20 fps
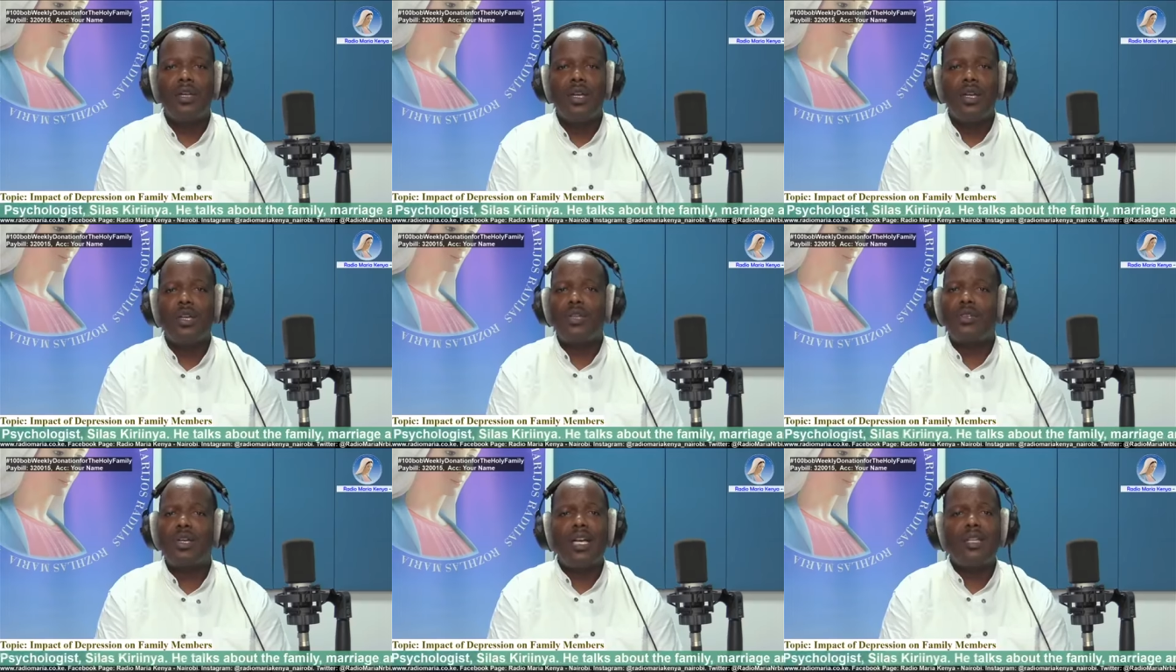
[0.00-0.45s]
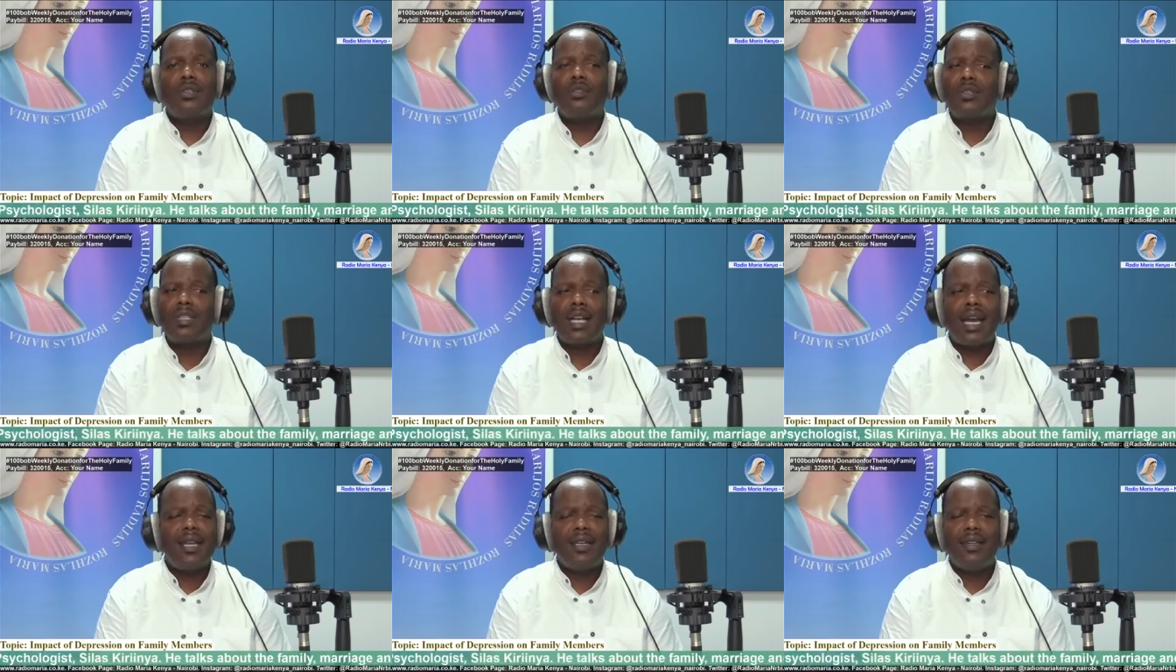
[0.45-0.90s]
You're trying to
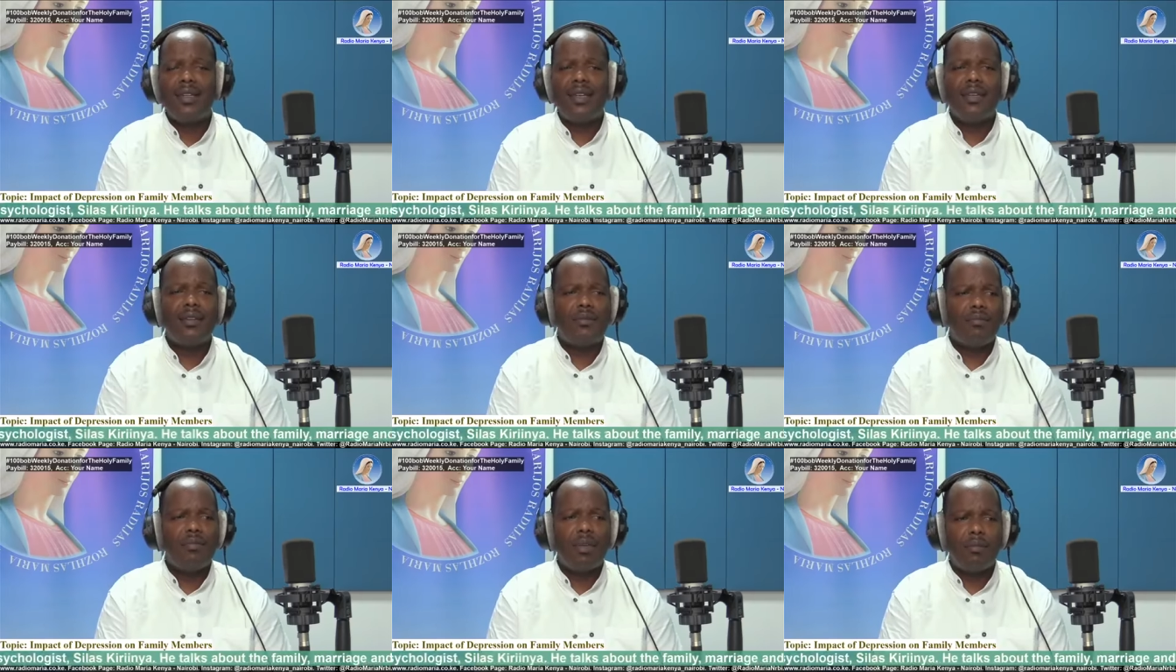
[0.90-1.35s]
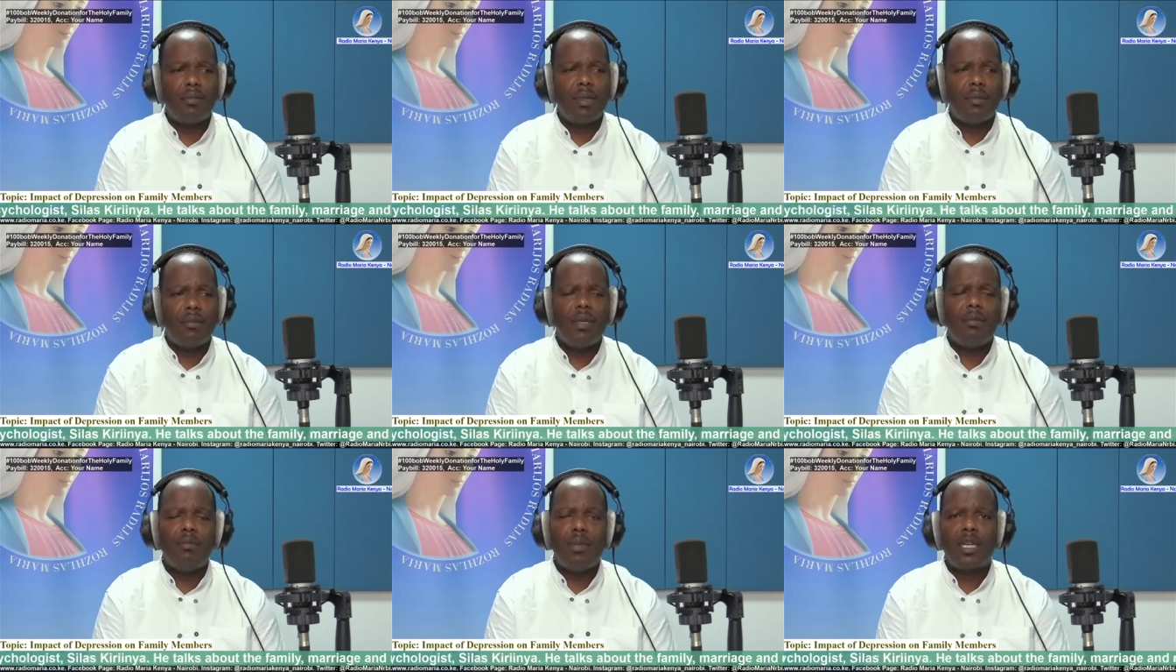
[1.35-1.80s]
tidy, I
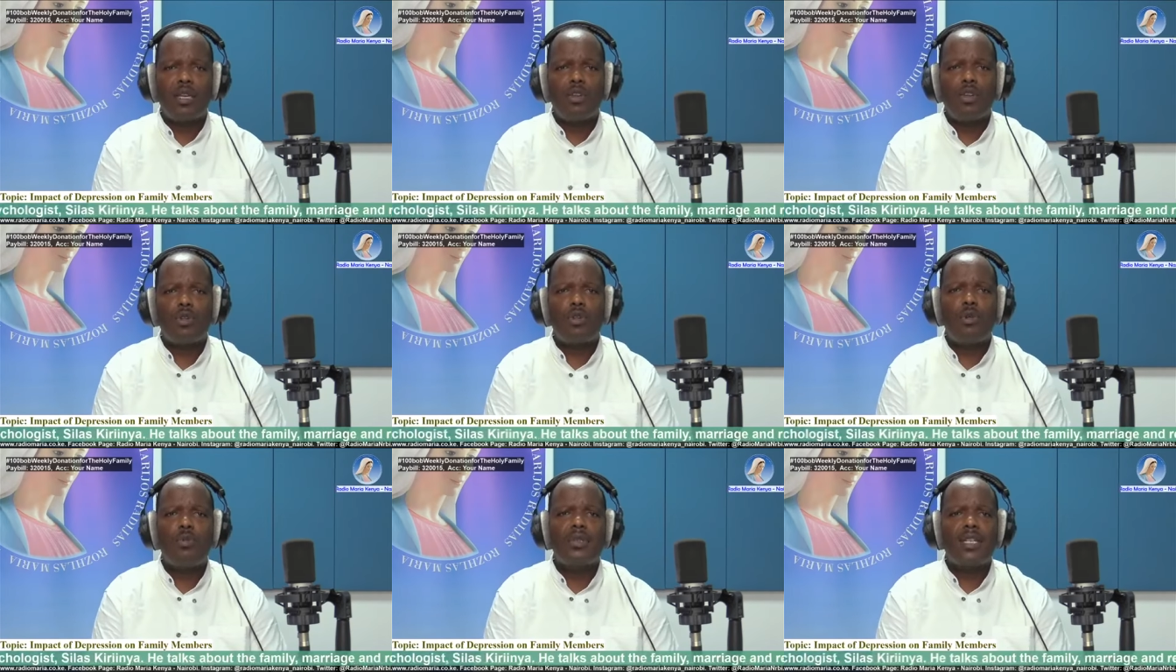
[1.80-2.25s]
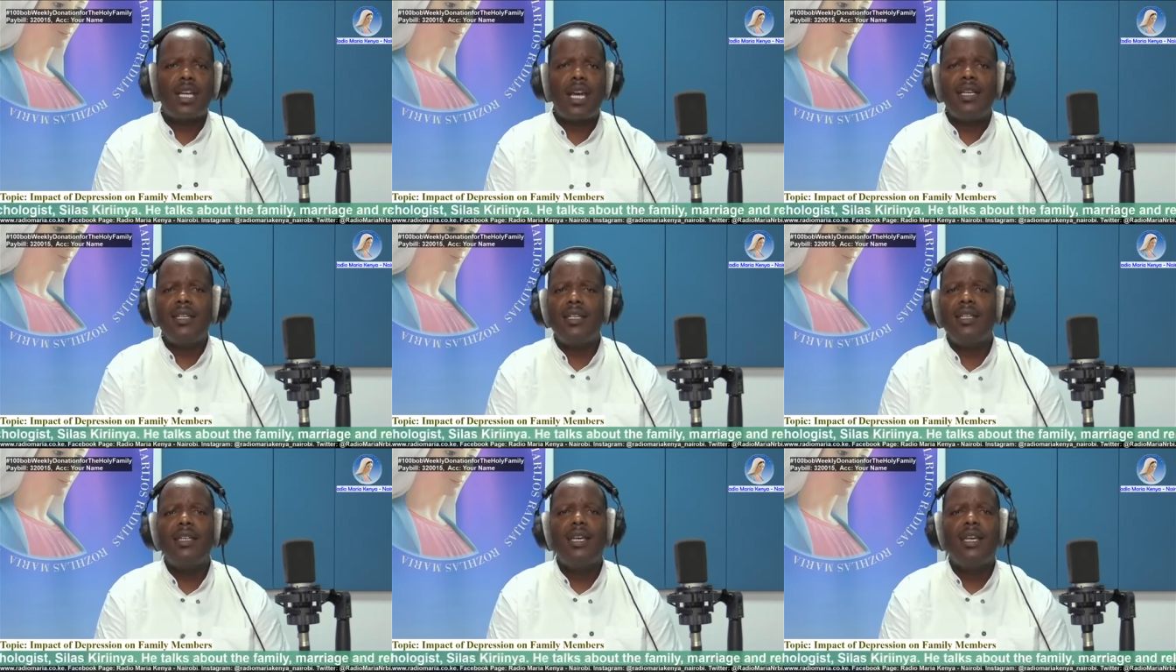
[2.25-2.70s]
mean, make your room
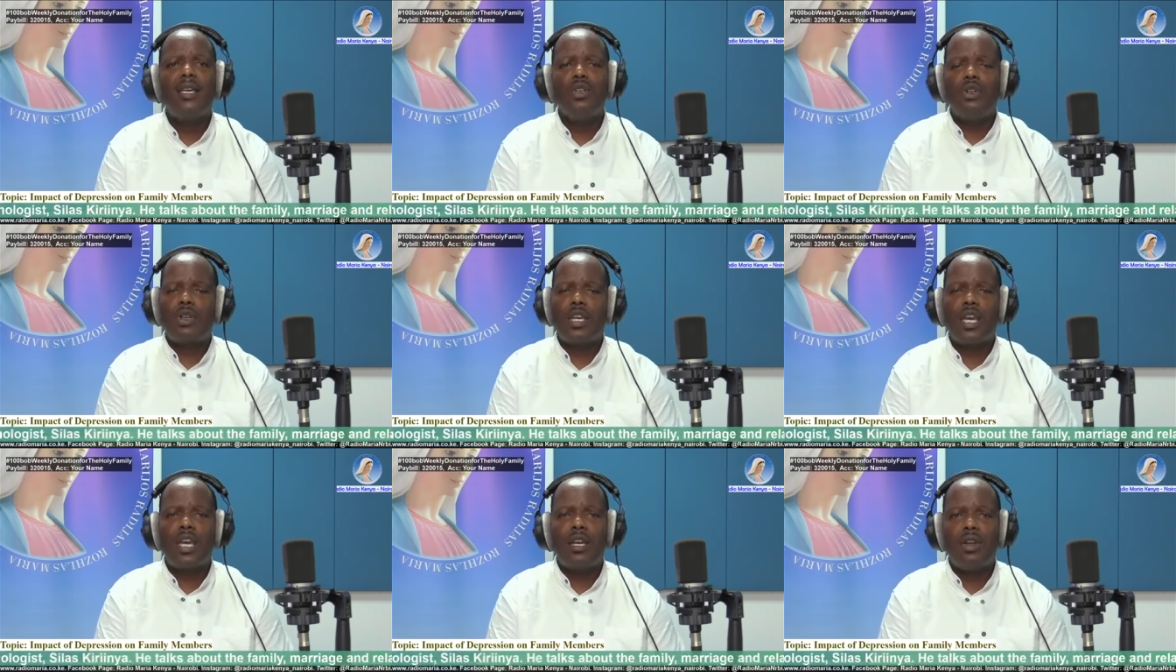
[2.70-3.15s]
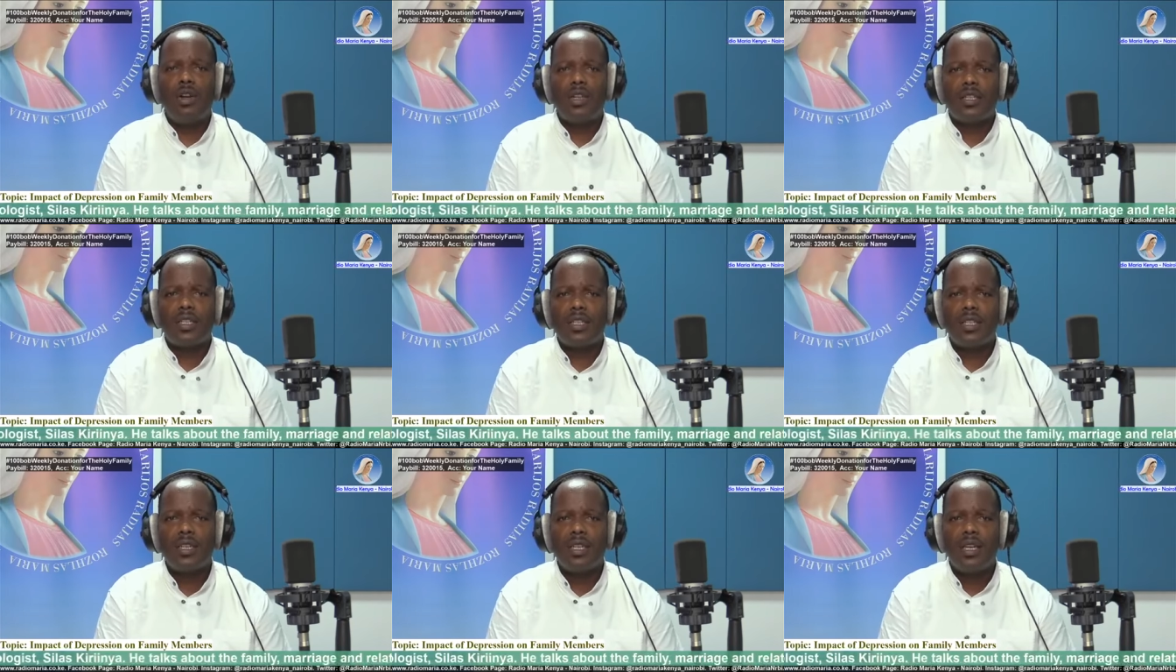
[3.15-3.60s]
tidy, you
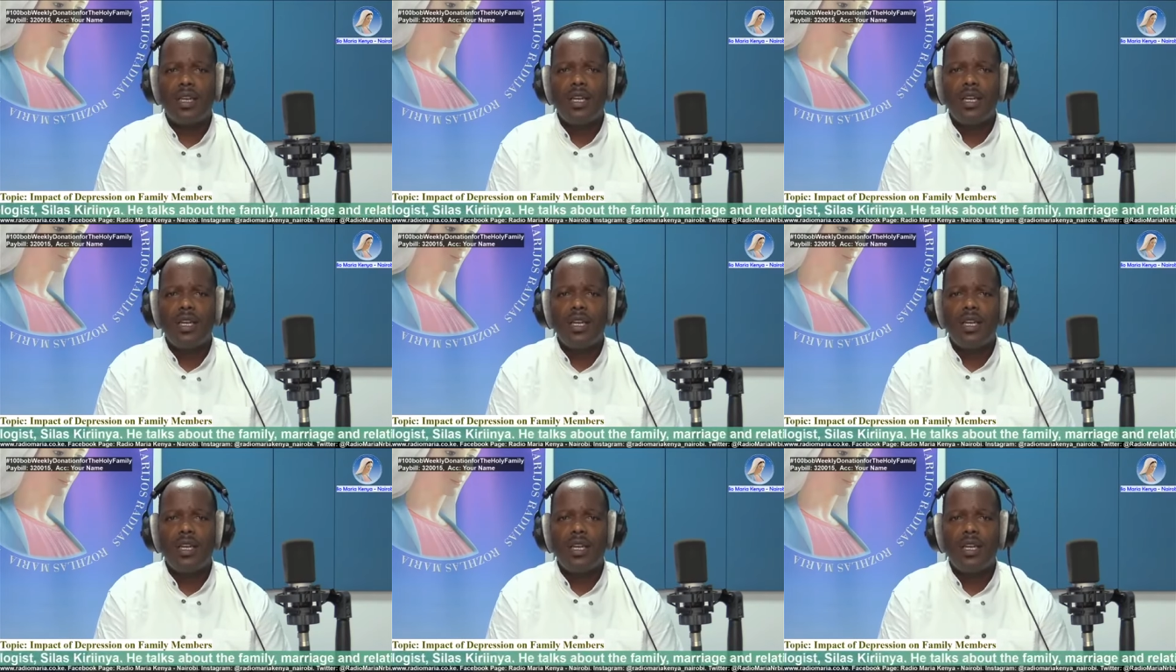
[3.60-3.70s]
cannot.